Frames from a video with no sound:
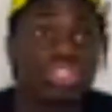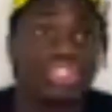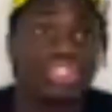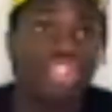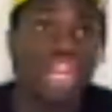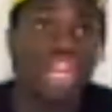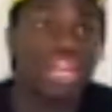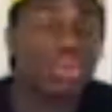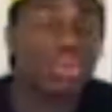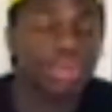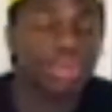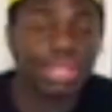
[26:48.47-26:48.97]

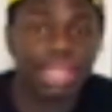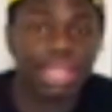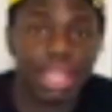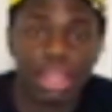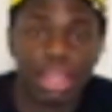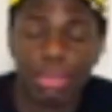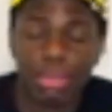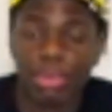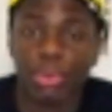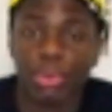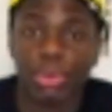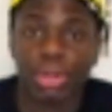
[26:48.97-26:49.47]
genuinely
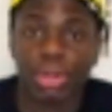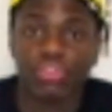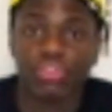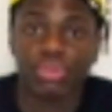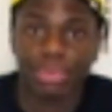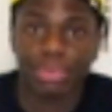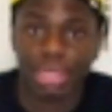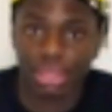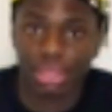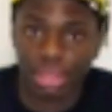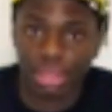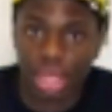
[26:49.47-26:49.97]
care about what
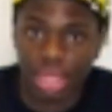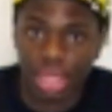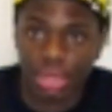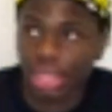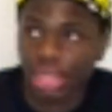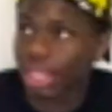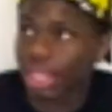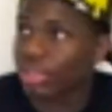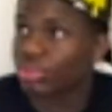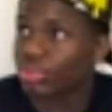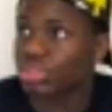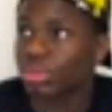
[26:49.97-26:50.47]
everybody
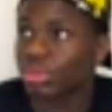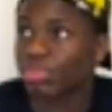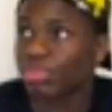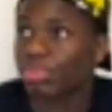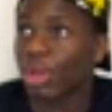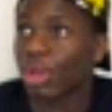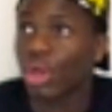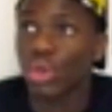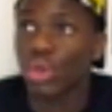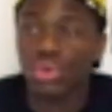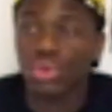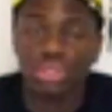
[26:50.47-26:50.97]
thought. I used to
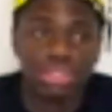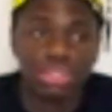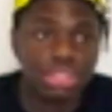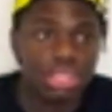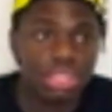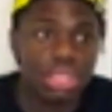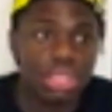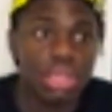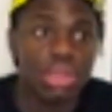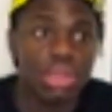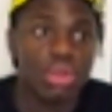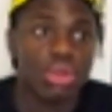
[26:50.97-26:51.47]

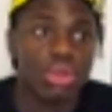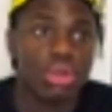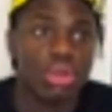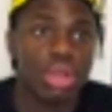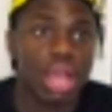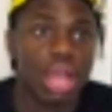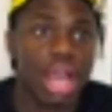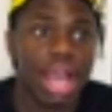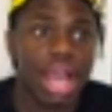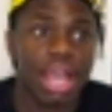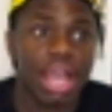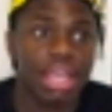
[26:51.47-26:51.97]
post,
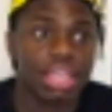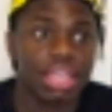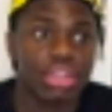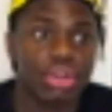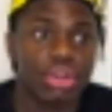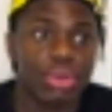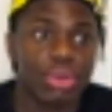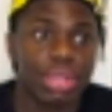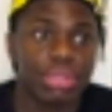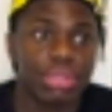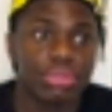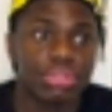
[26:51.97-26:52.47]
I
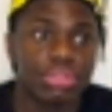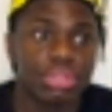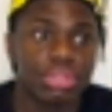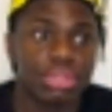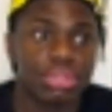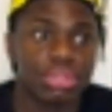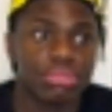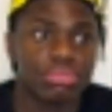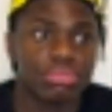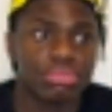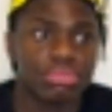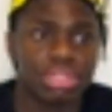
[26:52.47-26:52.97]
used
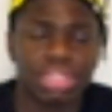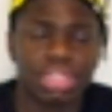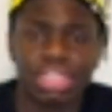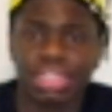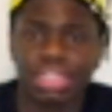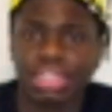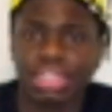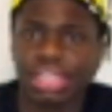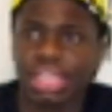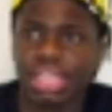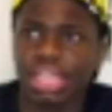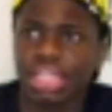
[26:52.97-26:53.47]
to
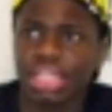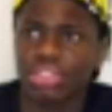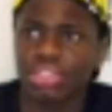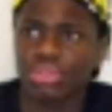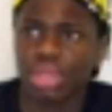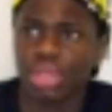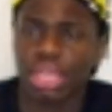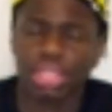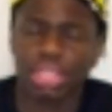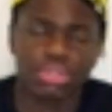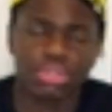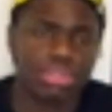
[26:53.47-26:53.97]
delete things,
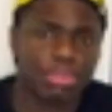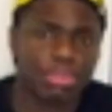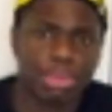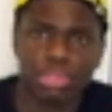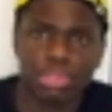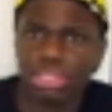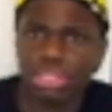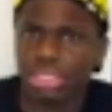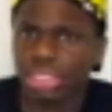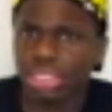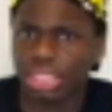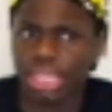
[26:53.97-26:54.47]
or I used to
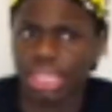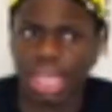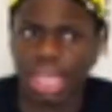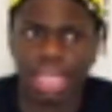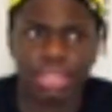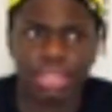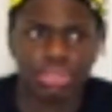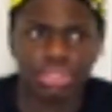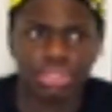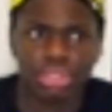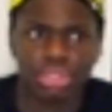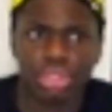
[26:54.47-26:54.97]
post and delete.
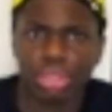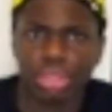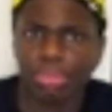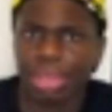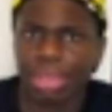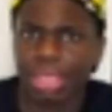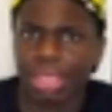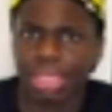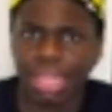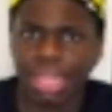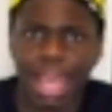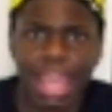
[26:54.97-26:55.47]
I used to look at
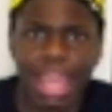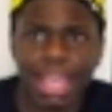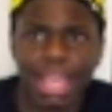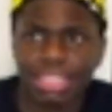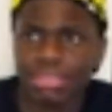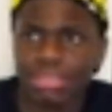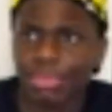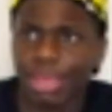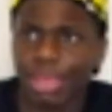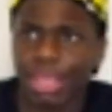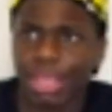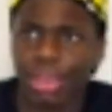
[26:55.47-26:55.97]
my
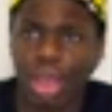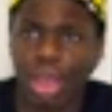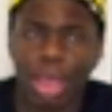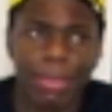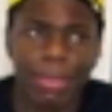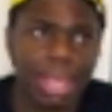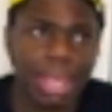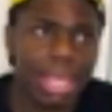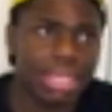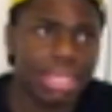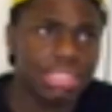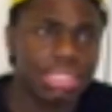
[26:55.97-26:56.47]
likes and my
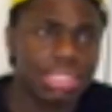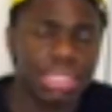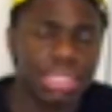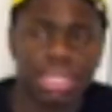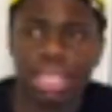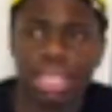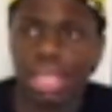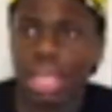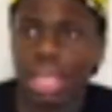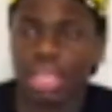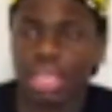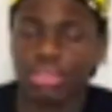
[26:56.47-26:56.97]
comments,
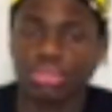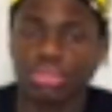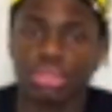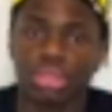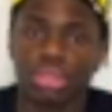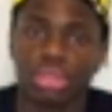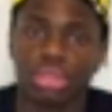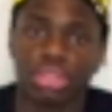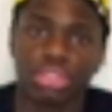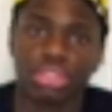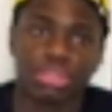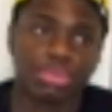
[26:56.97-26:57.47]
and I used to
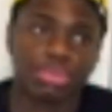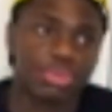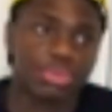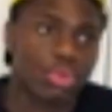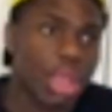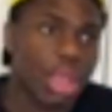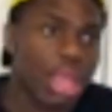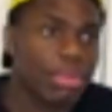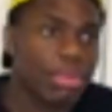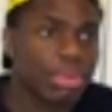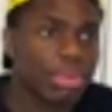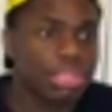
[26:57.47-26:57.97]
look at the
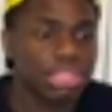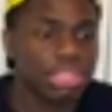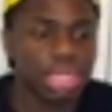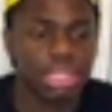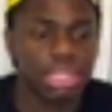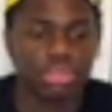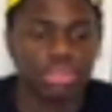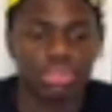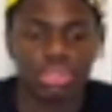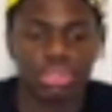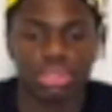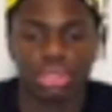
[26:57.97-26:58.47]
subscribers, and
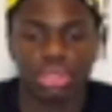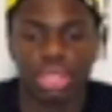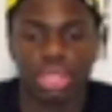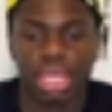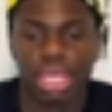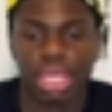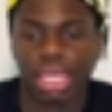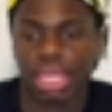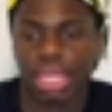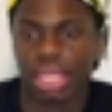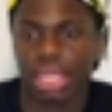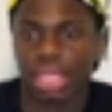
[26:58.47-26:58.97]
I used to look
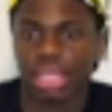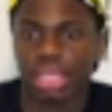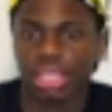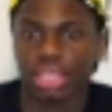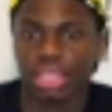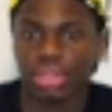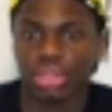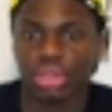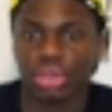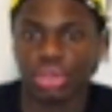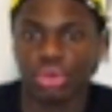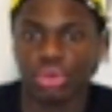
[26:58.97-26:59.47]
at,
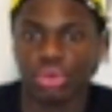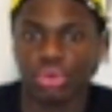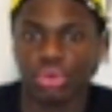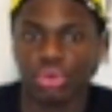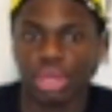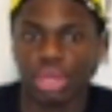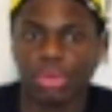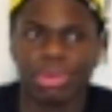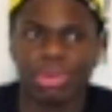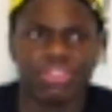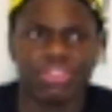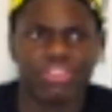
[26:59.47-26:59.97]

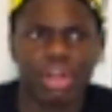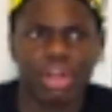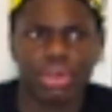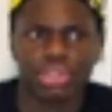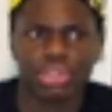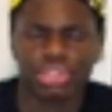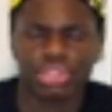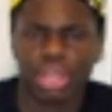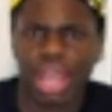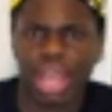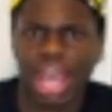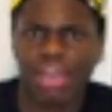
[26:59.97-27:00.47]
how many
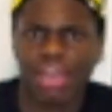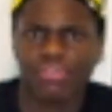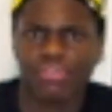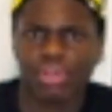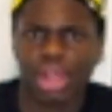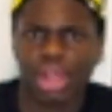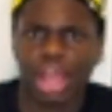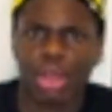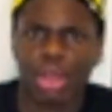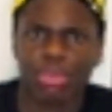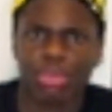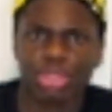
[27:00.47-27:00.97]
followers I have,
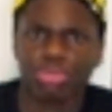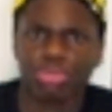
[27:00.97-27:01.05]
or how